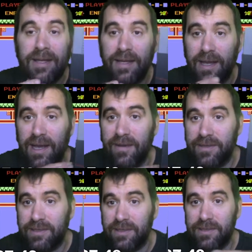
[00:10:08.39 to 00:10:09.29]
Kind
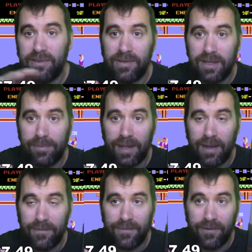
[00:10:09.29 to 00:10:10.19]
of just a 2D
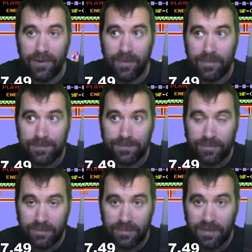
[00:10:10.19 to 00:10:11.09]
platform.
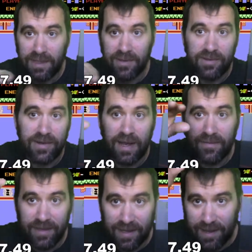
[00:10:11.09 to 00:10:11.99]
You're
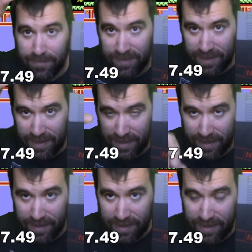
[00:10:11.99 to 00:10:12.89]
traveling up
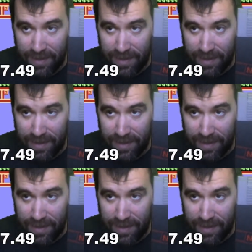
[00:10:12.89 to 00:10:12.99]
the